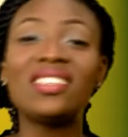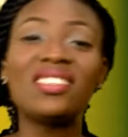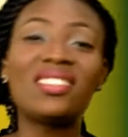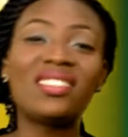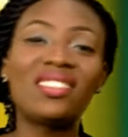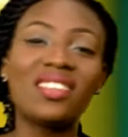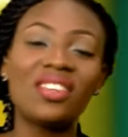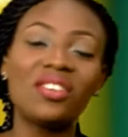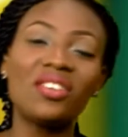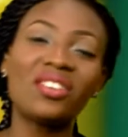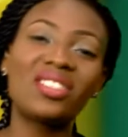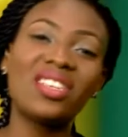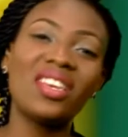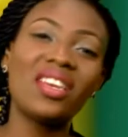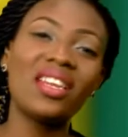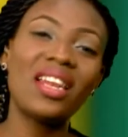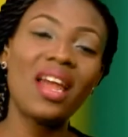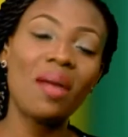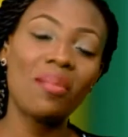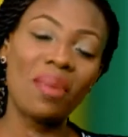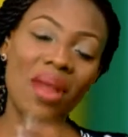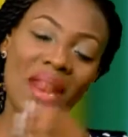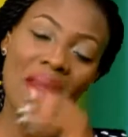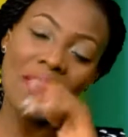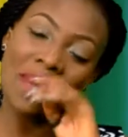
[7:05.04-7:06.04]
thing, you see,
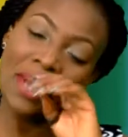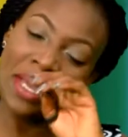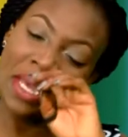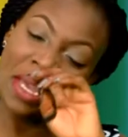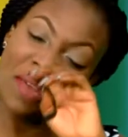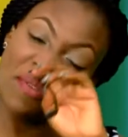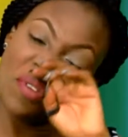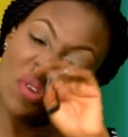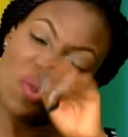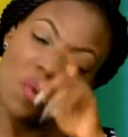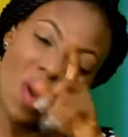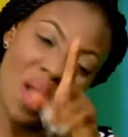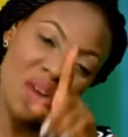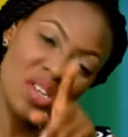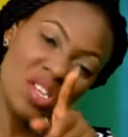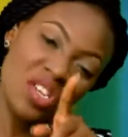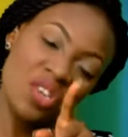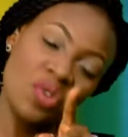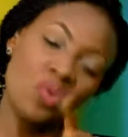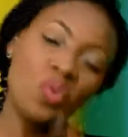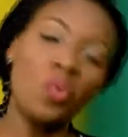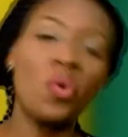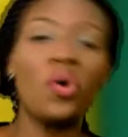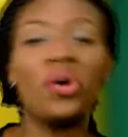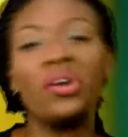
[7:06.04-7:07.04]
let me give you one
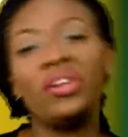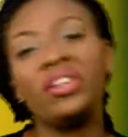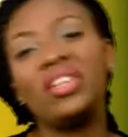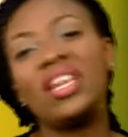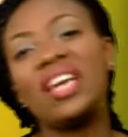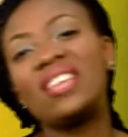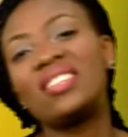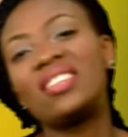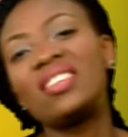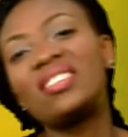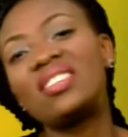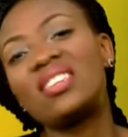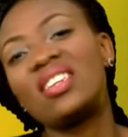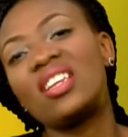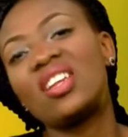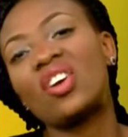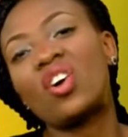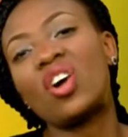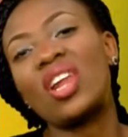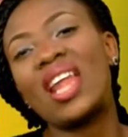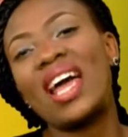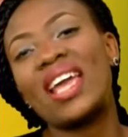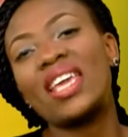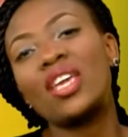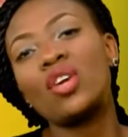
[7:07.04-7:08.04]
new word. There's this thing they
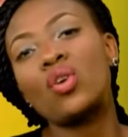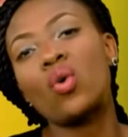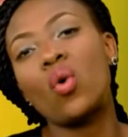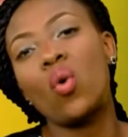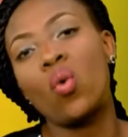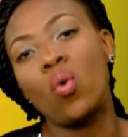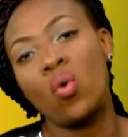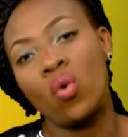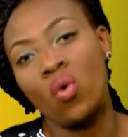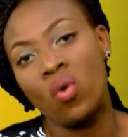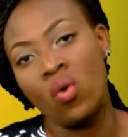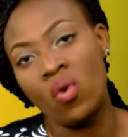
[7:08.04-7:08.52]
call an eco.